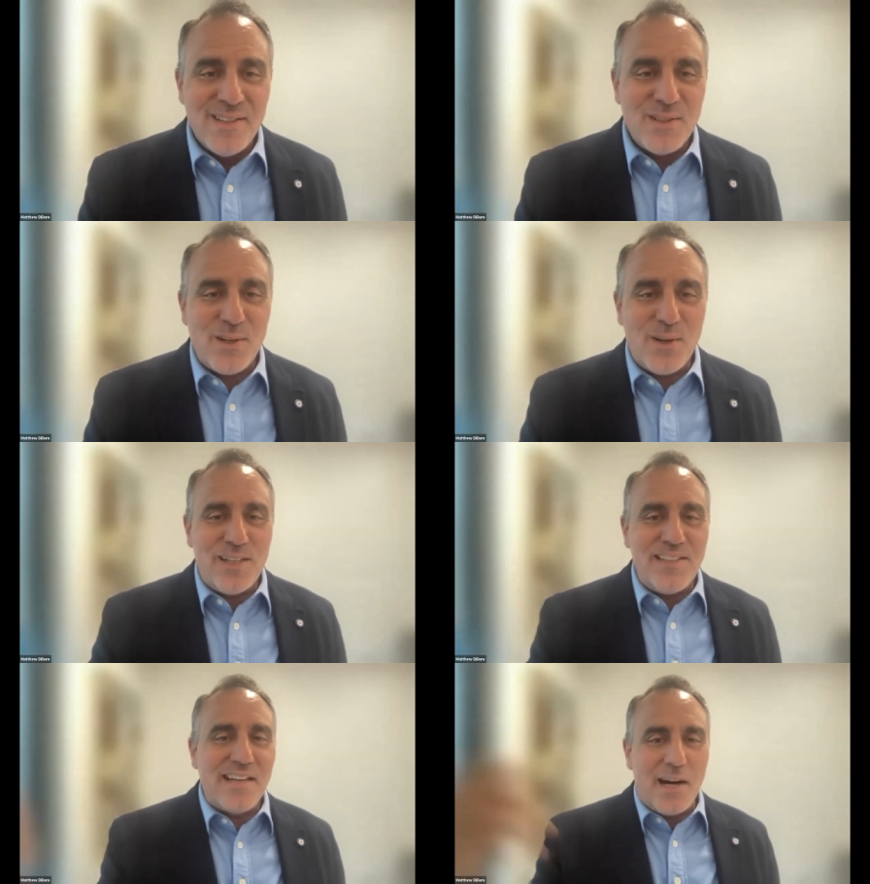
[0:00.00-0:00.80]
So
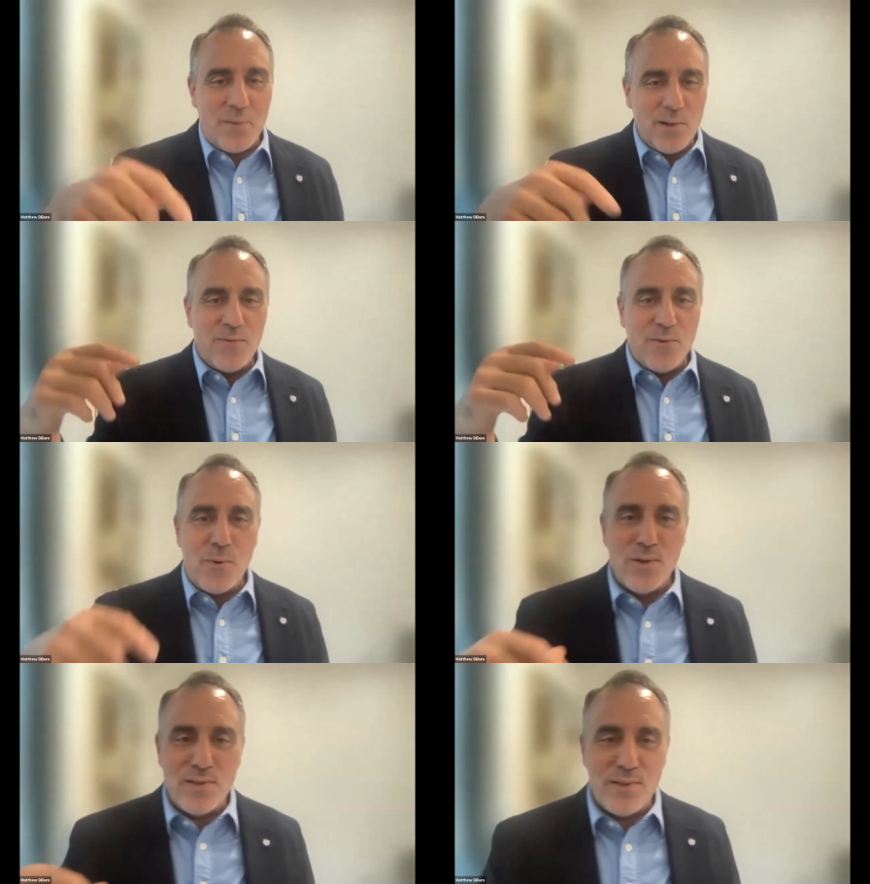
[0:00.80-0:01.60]
he's got one for
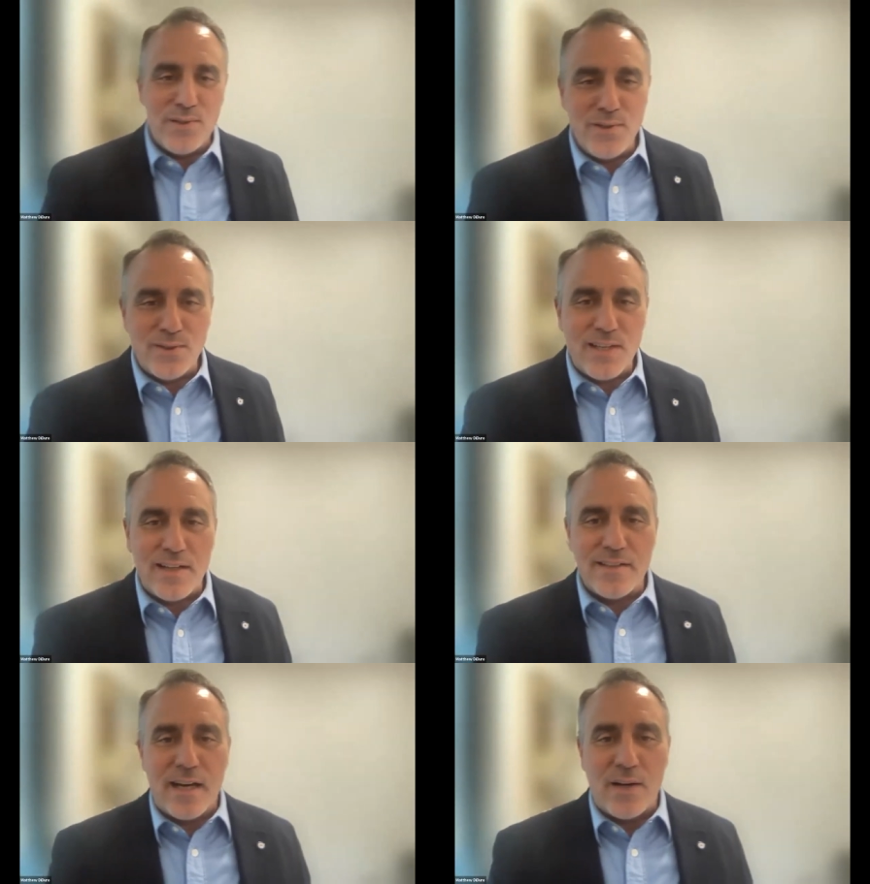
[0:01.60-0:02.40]
personal use
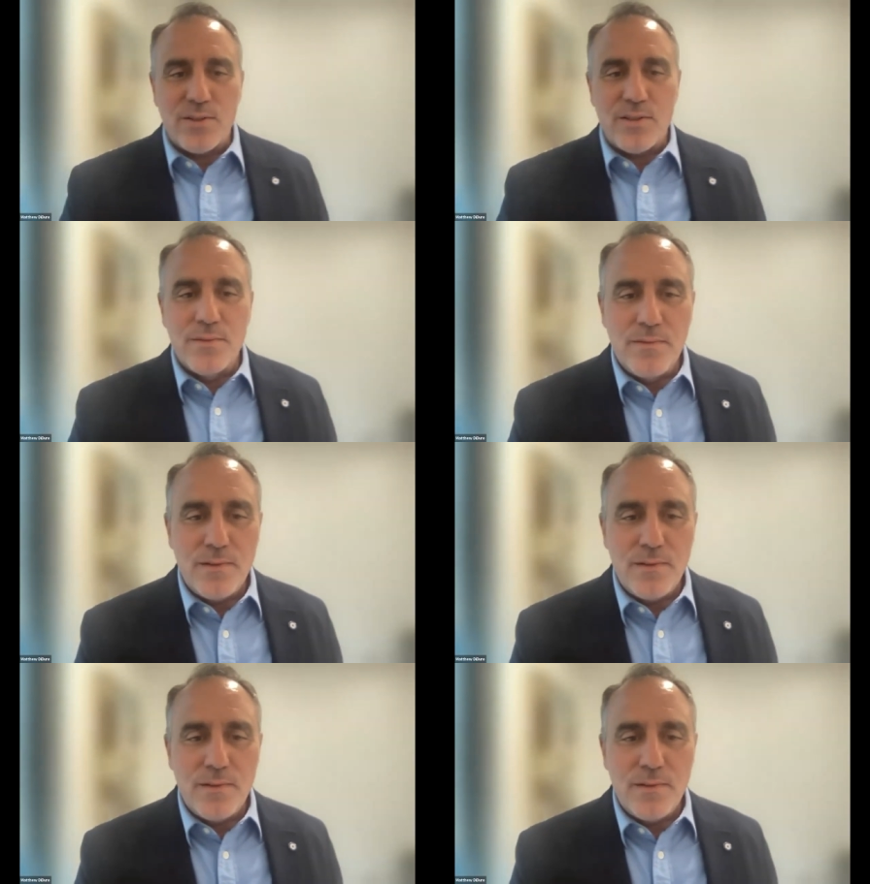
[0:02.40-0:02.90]
at his house.